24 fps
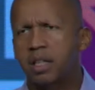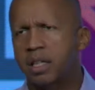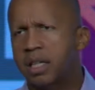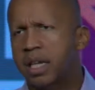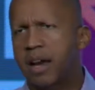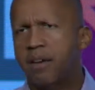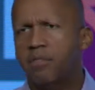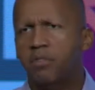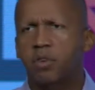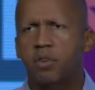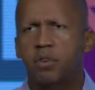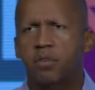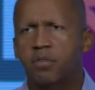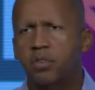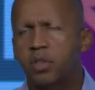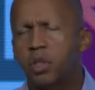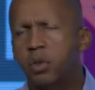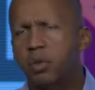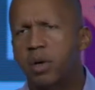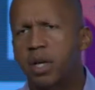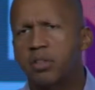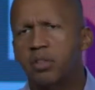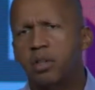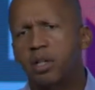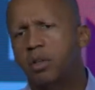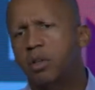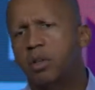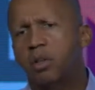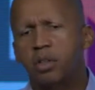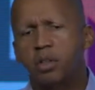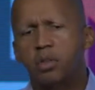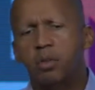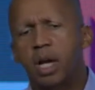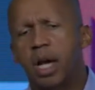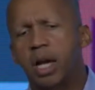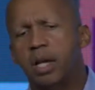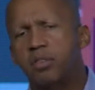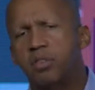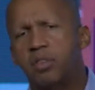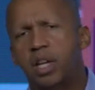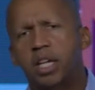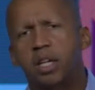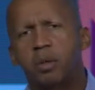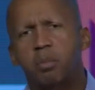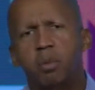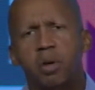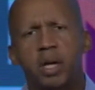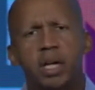and after a few, I said, "Look, you guys
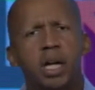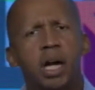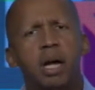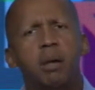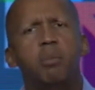take a break.